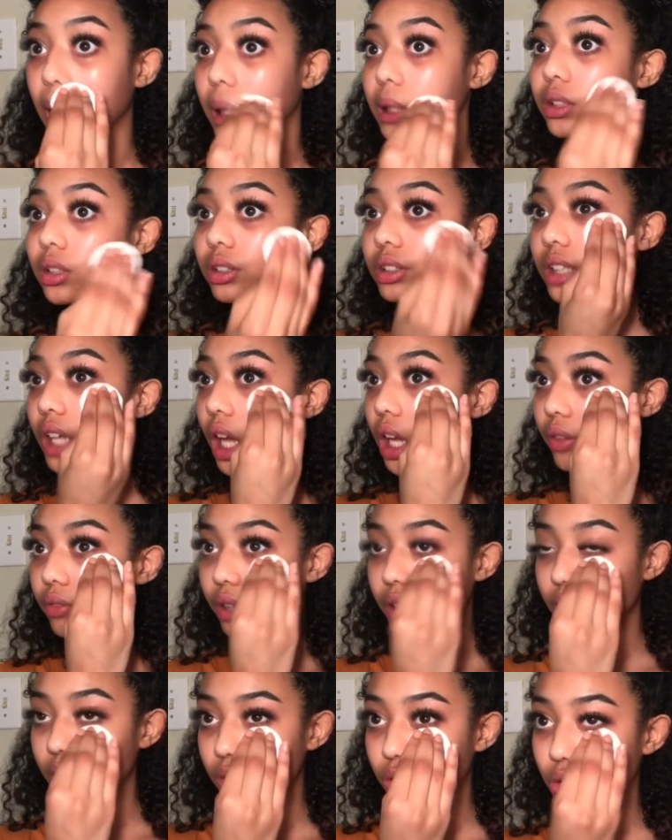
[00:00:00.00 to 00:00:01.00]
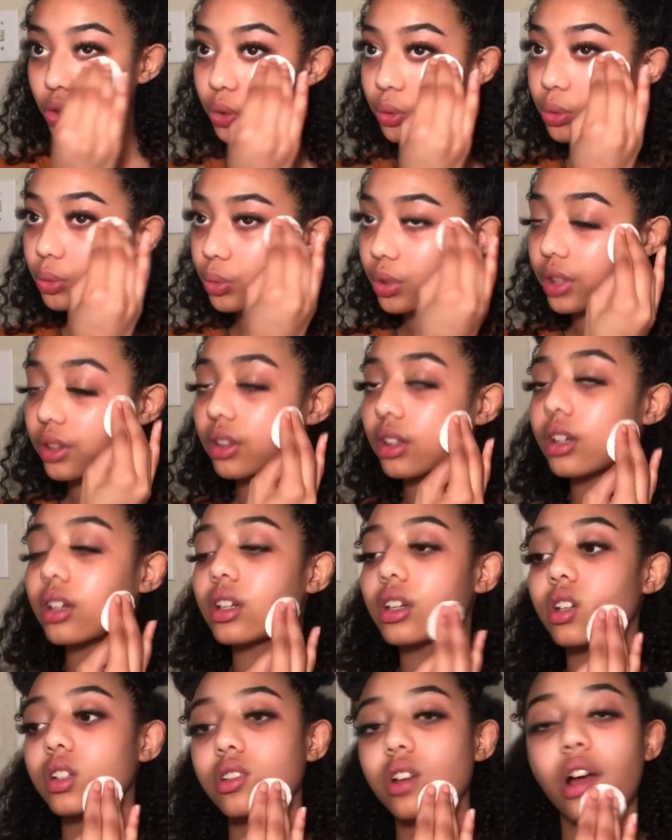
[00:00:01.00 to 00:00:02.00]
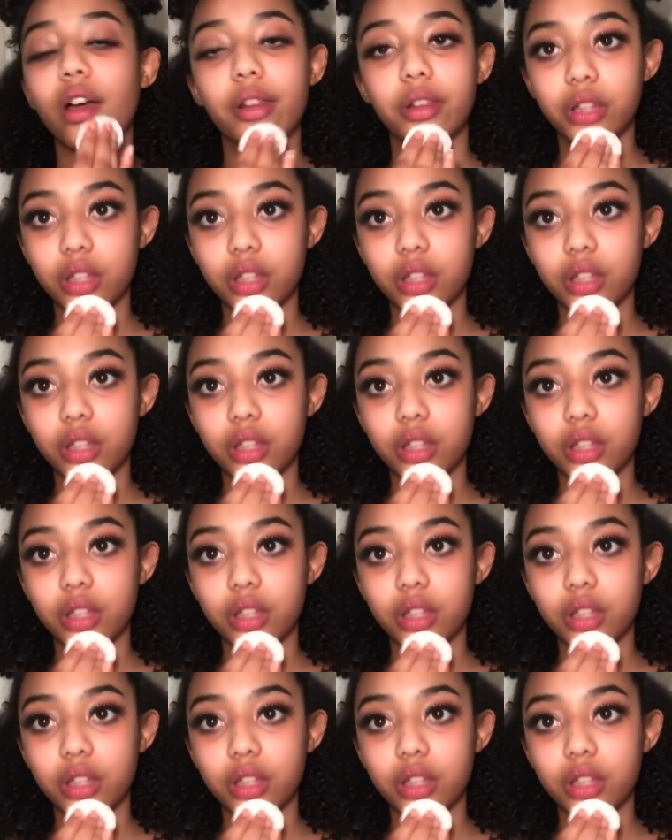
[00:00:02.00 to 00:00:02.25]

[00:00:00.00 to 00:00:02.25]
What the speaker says: So it's kind of like a two-in-one, and I